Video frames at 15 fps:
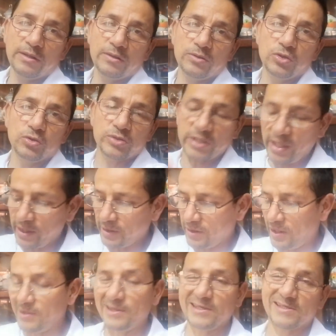You take
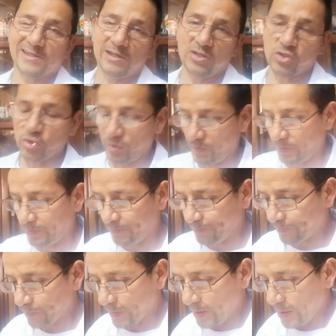the decision.
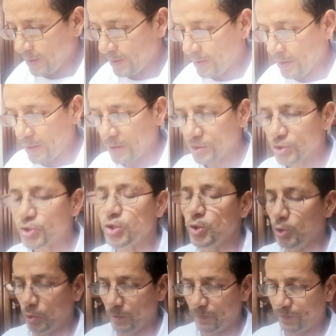
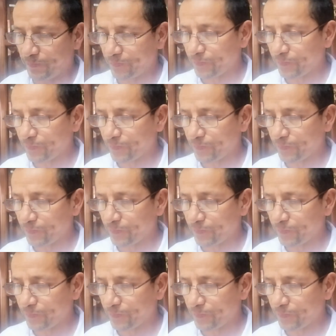2.